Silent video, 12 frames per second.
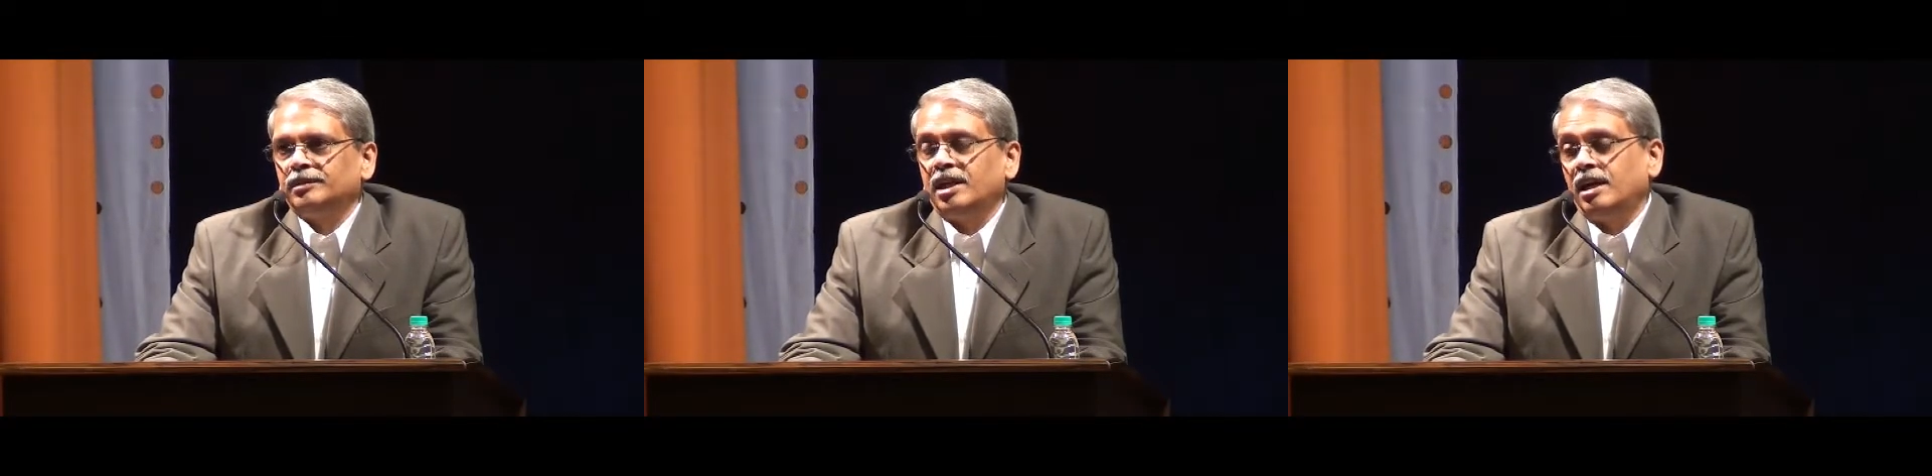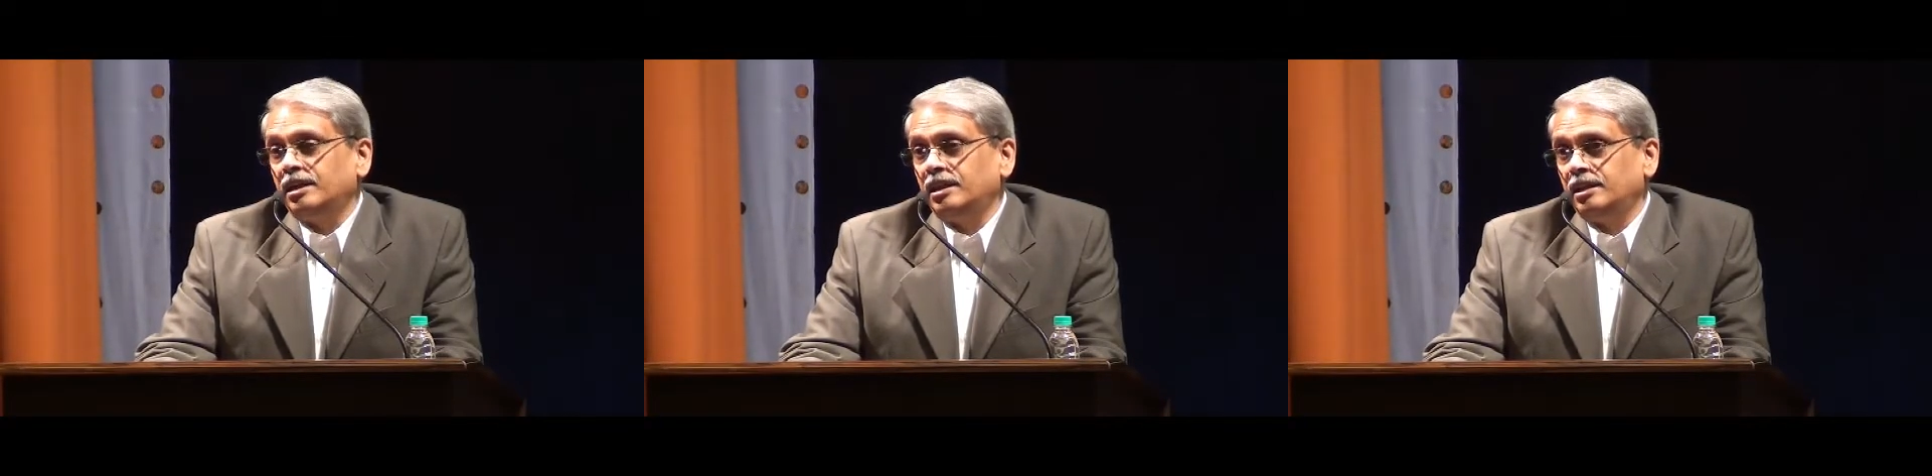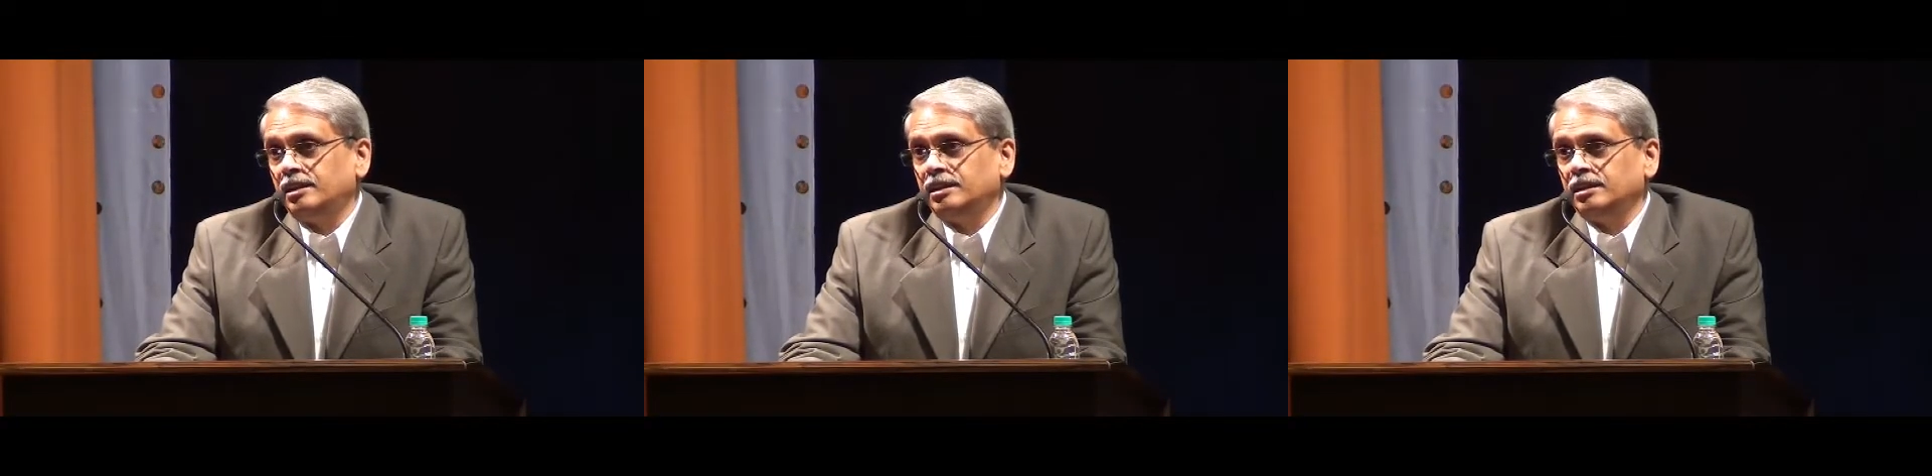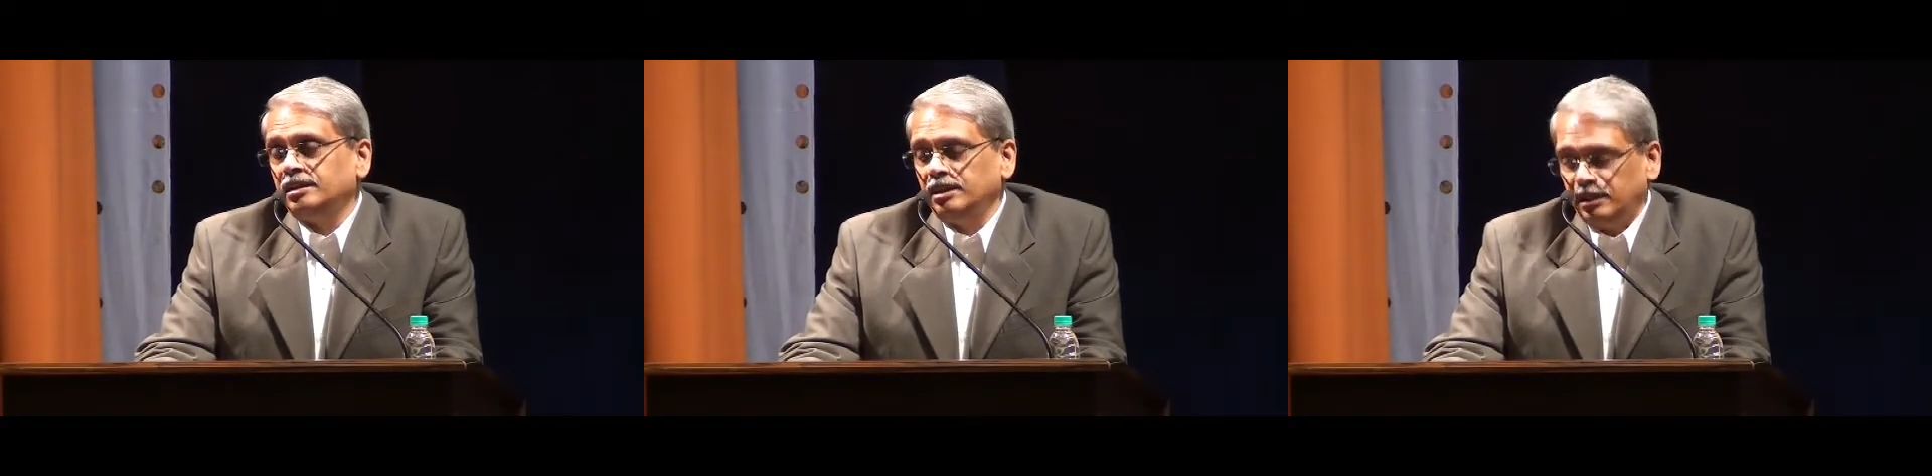
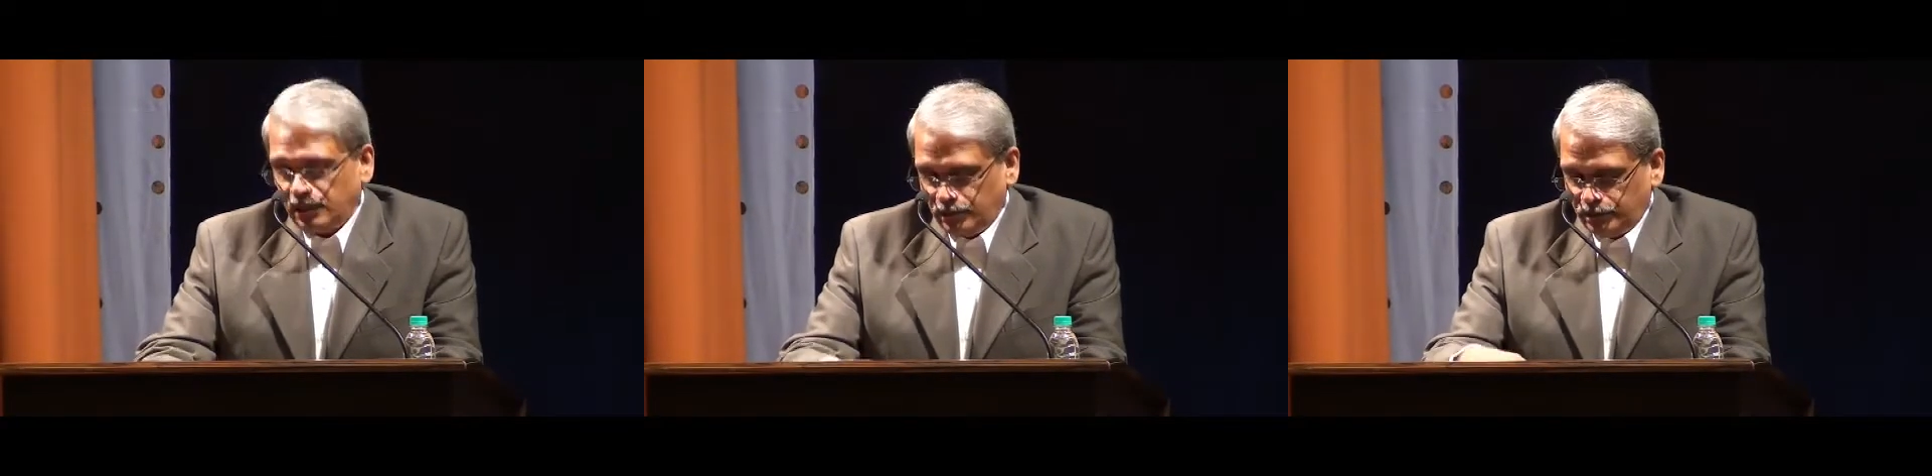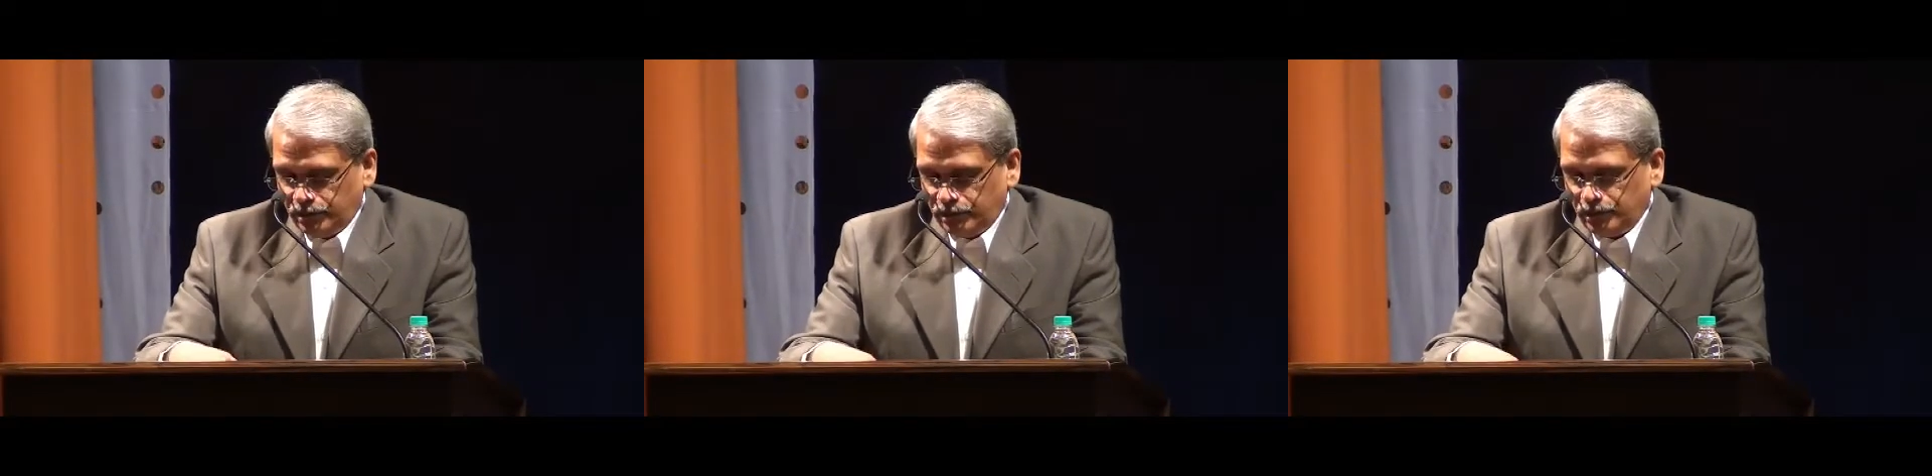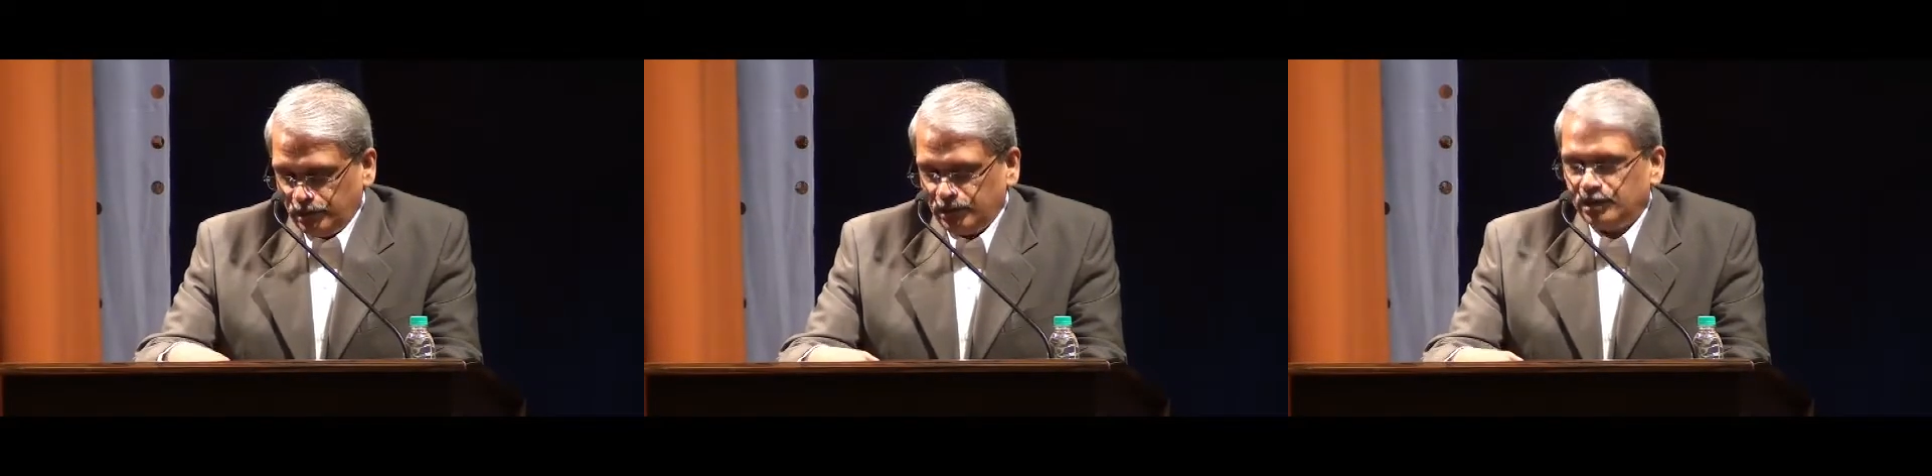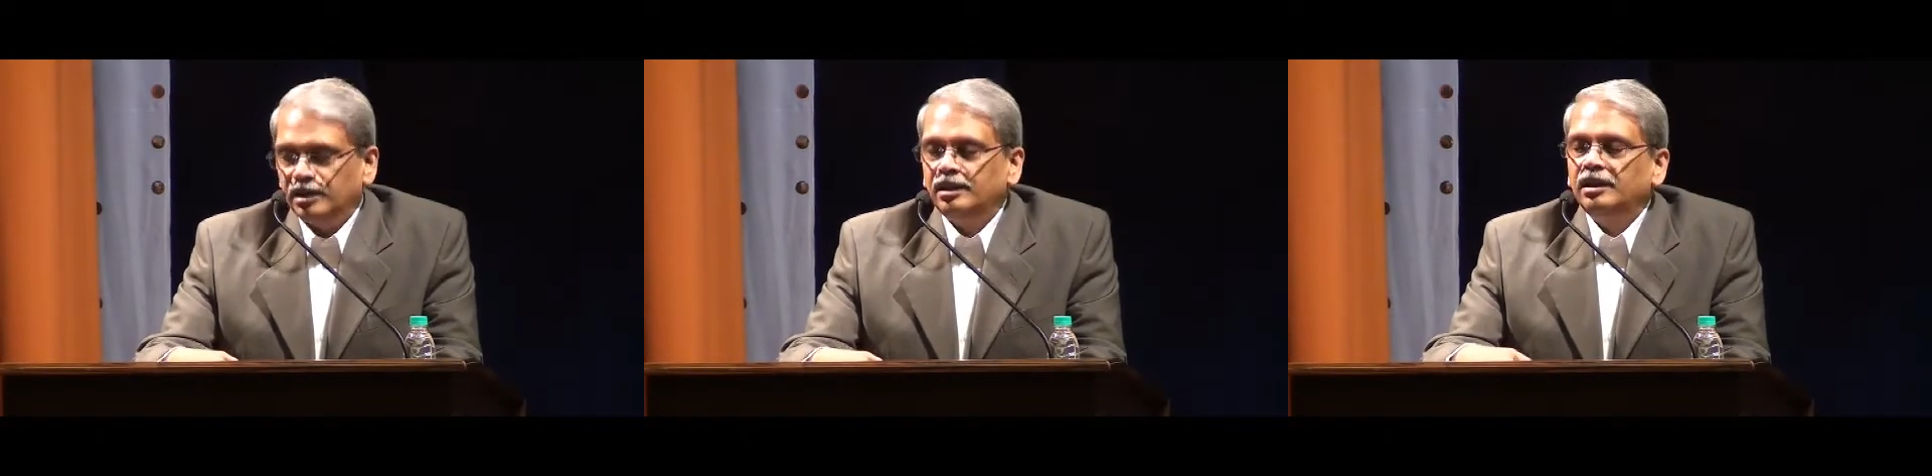160,000
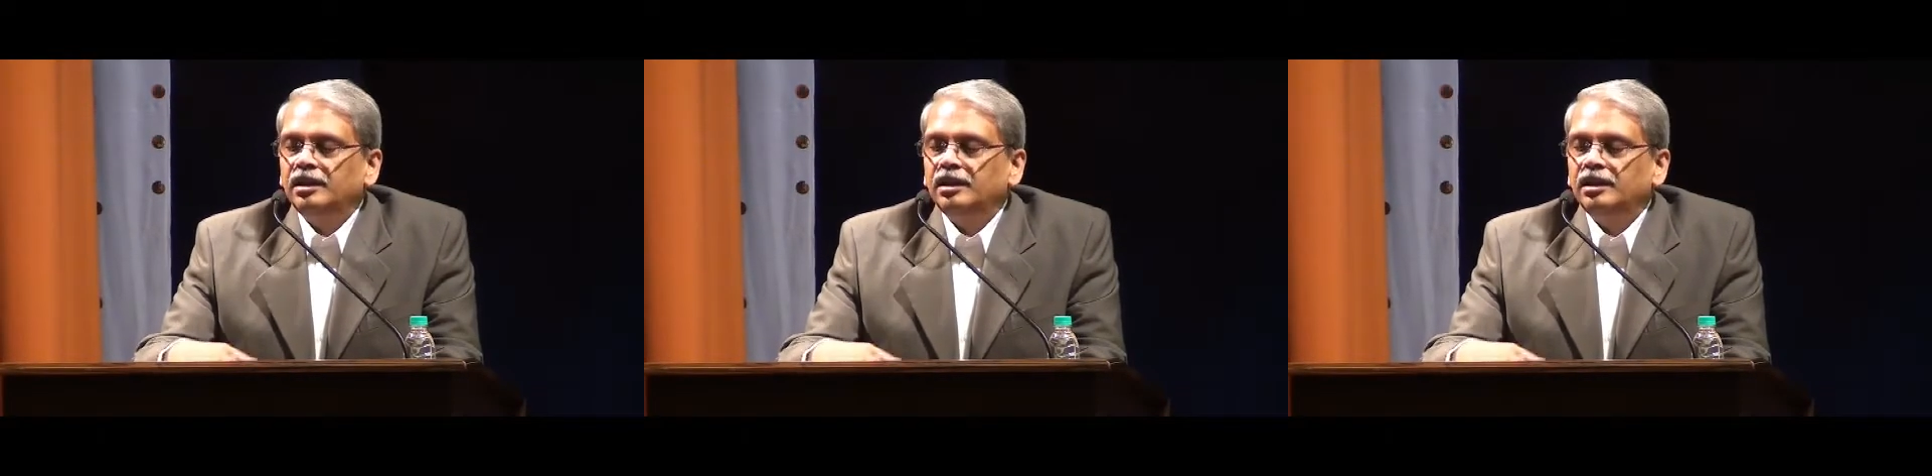students.